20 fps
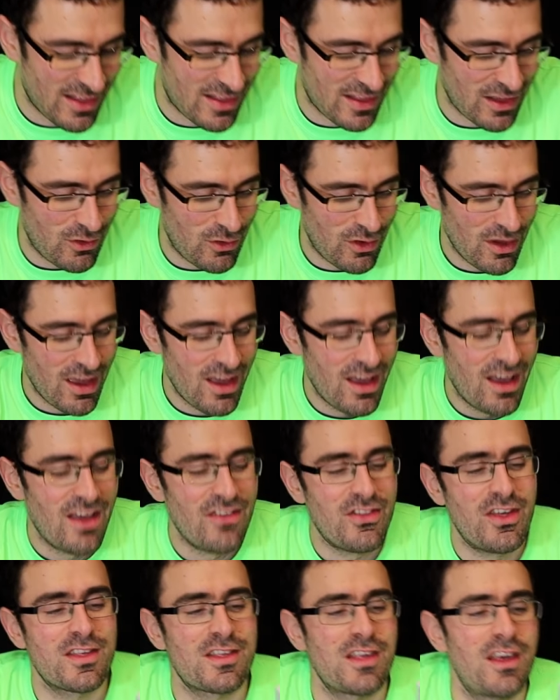So
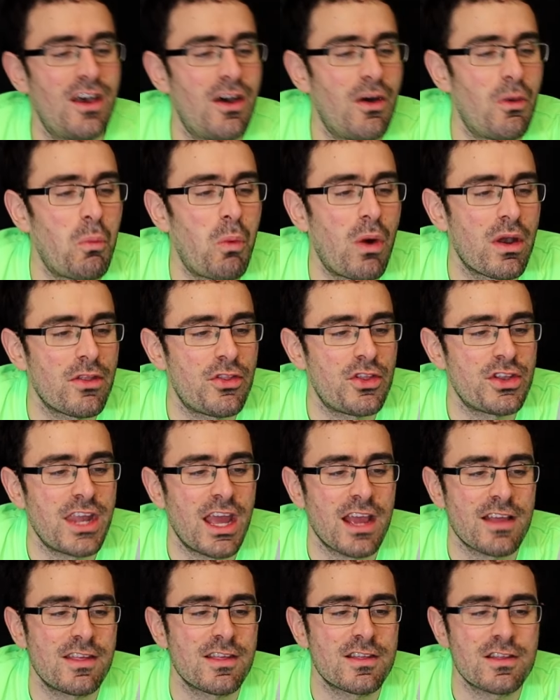there's one of the
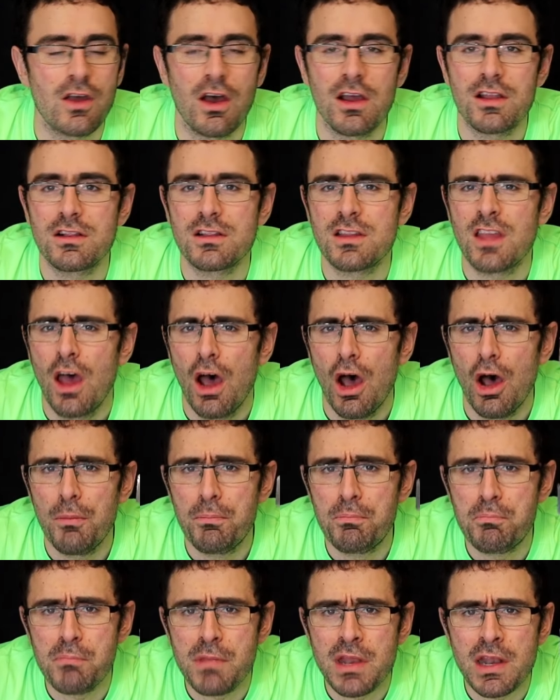decks is titled
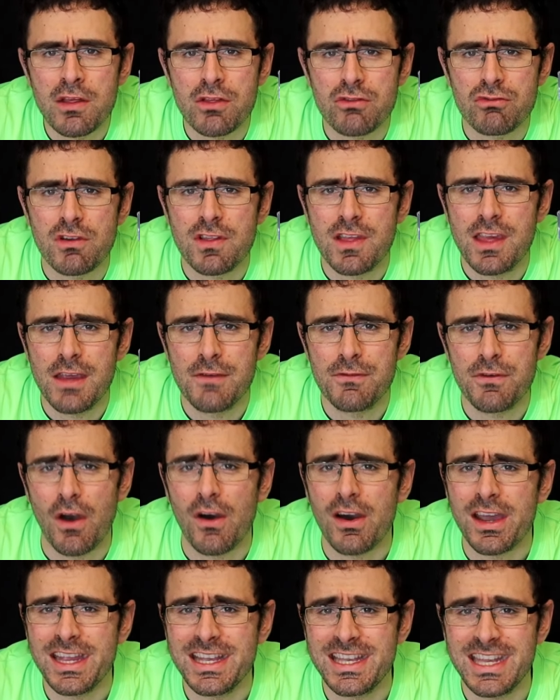Administrative
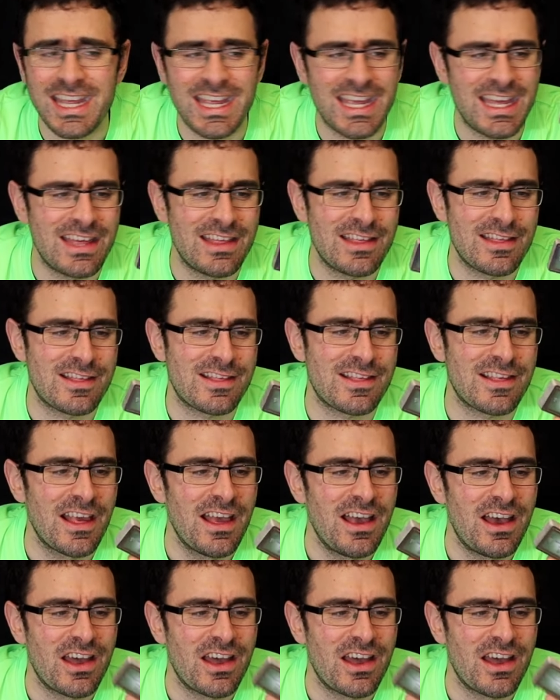Ideas.